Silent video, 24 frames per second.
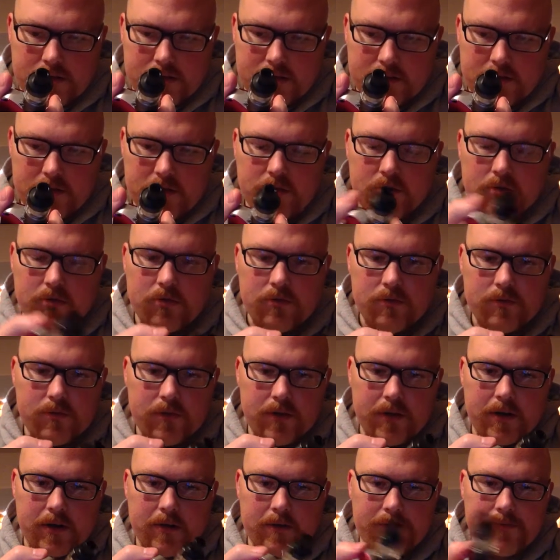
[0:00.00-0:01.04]
Cool
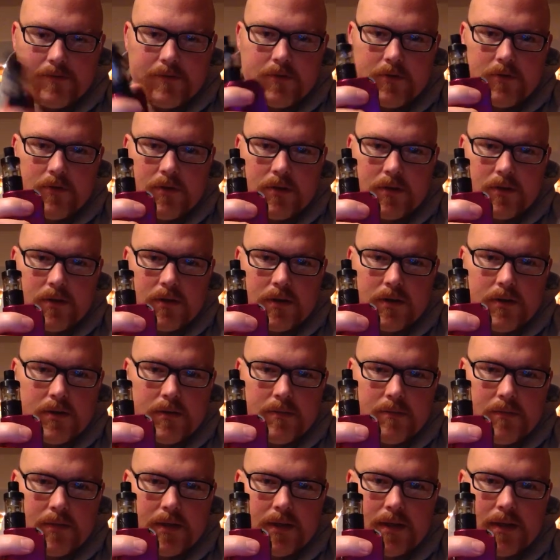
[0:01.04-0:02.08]
Fire 4
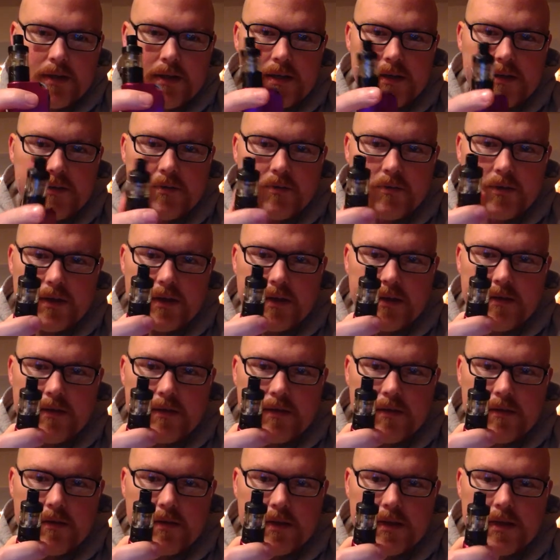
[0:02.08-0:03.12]
mod with
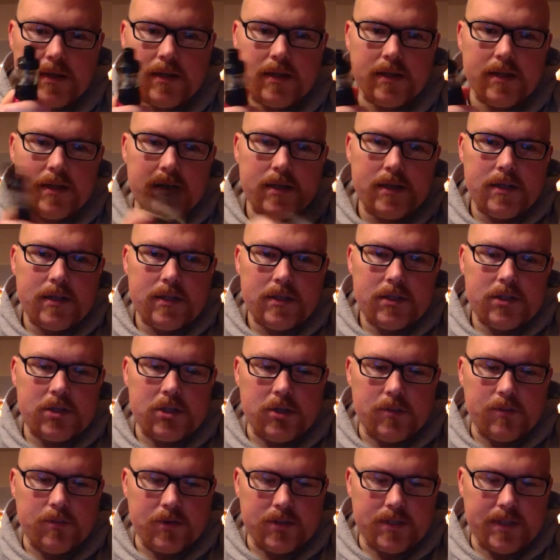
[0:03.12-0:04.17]
the
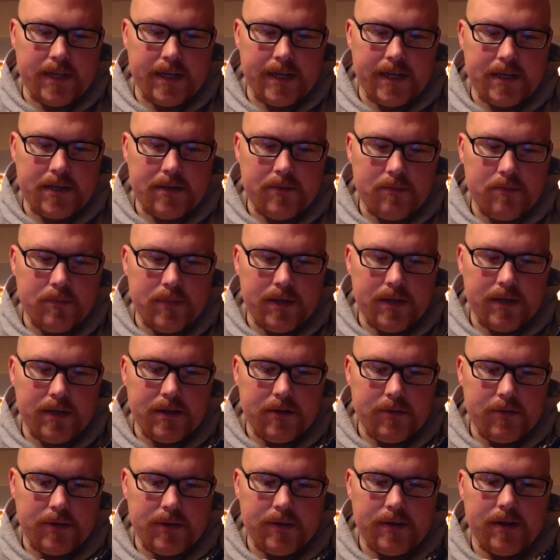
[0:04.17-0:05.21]
Super Tank Mini
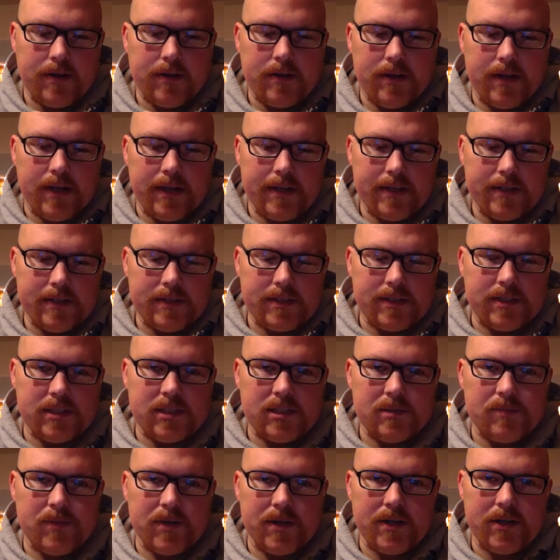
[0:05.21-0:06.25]
with an Atlantis
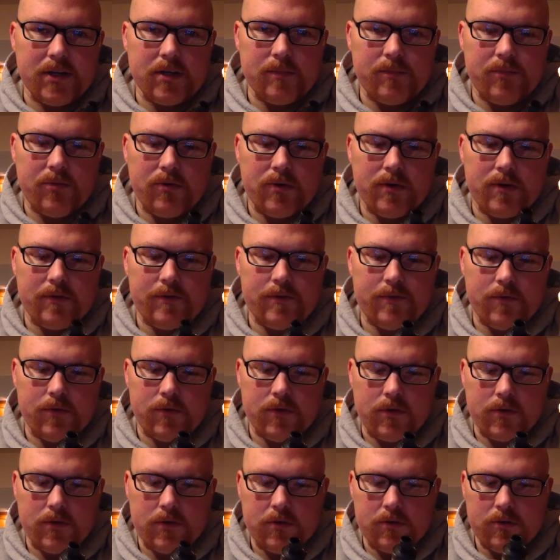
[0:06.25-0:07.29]
Aspire 0.4
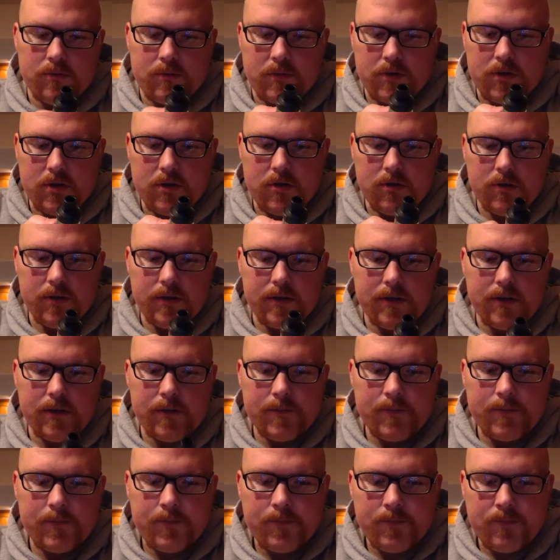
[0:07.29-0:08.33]
ohm coil.
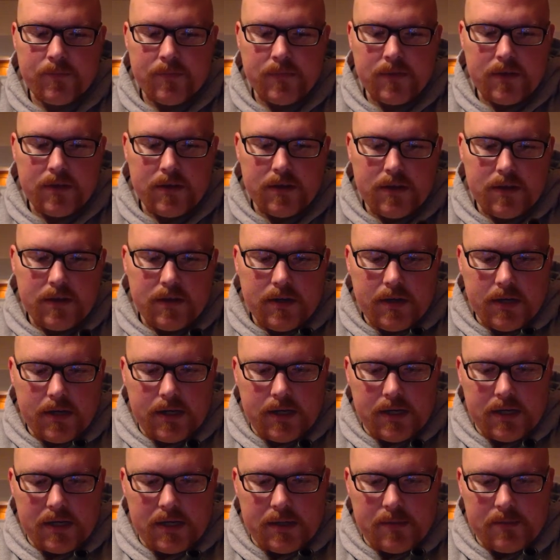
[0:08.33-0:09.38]

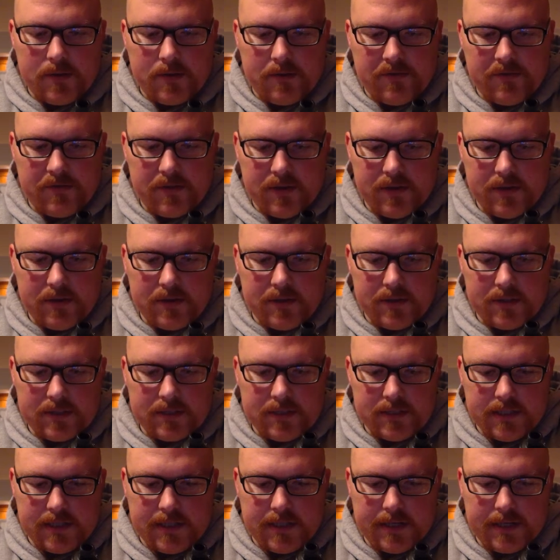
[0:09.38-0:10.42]
And I'm going to fire this
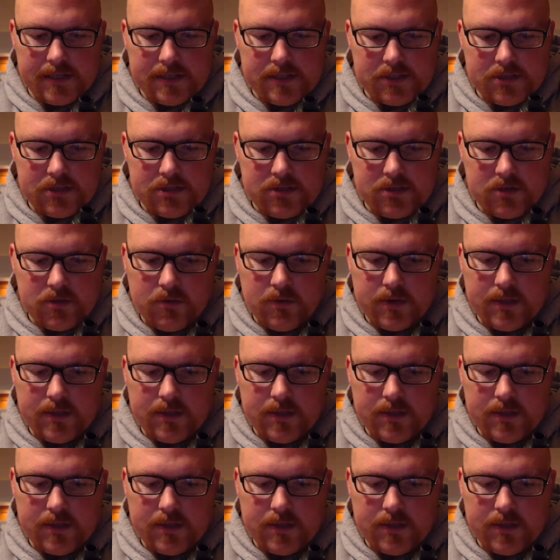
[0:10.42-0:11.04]
at 20